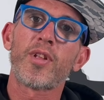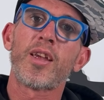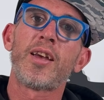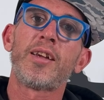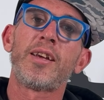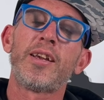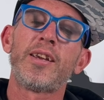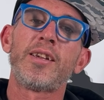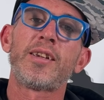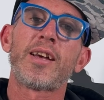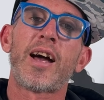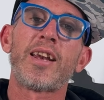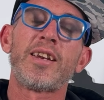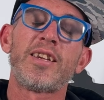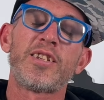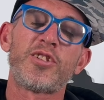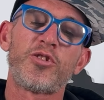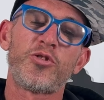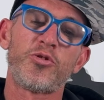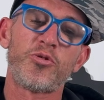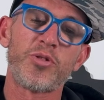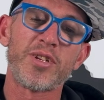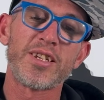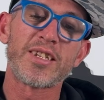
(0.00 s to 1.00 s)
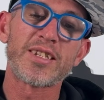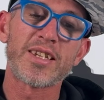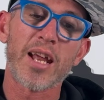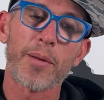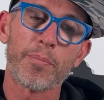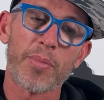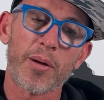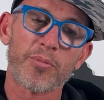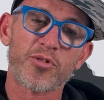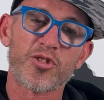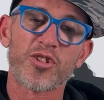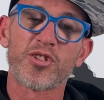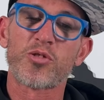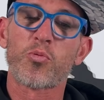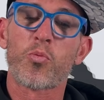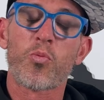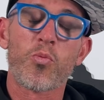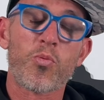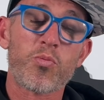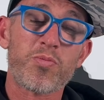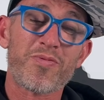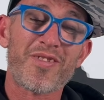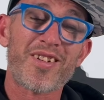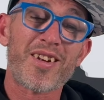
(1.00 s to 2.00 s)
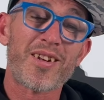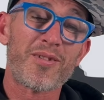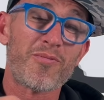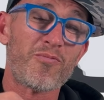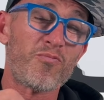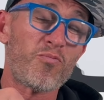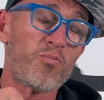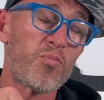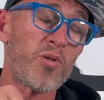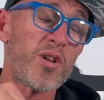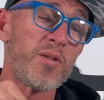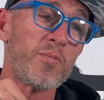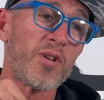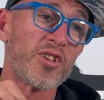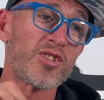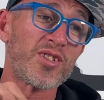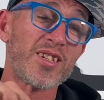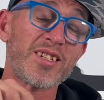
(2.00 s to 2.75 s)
and getting unnecessary snap up. So it's pretty much